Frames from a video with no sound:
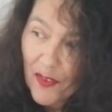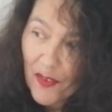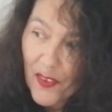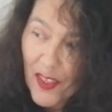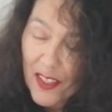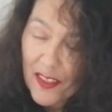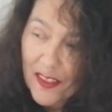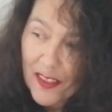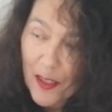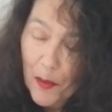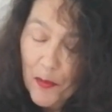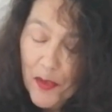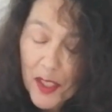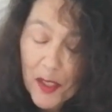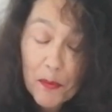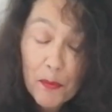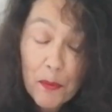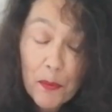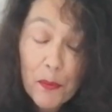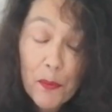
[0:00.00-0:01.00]
there's
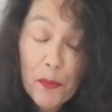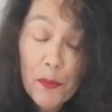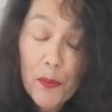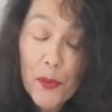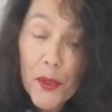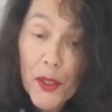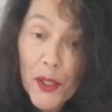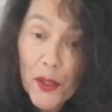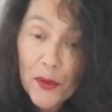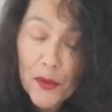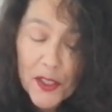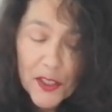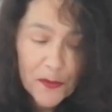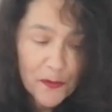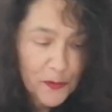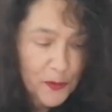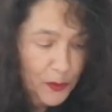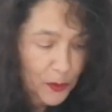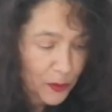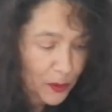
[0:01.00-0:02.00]
something
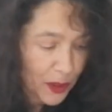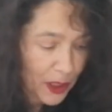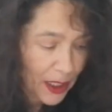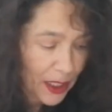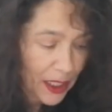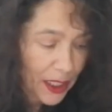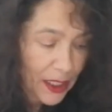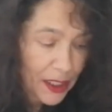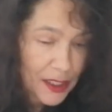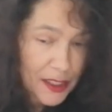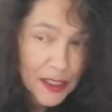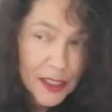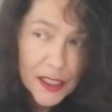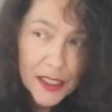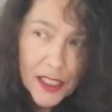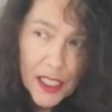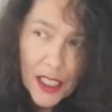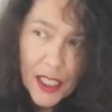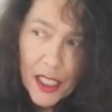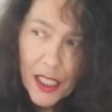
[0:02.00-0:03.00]
beautiful,
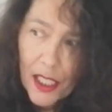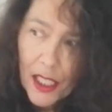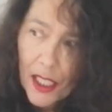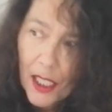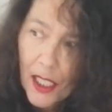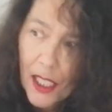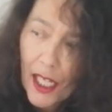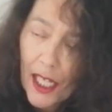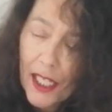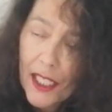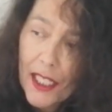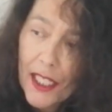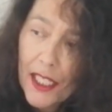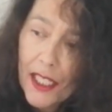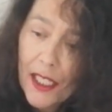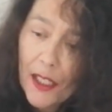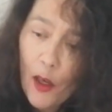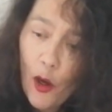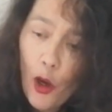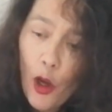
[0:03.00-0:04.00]
and
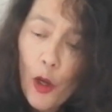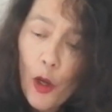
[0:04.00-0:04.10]
any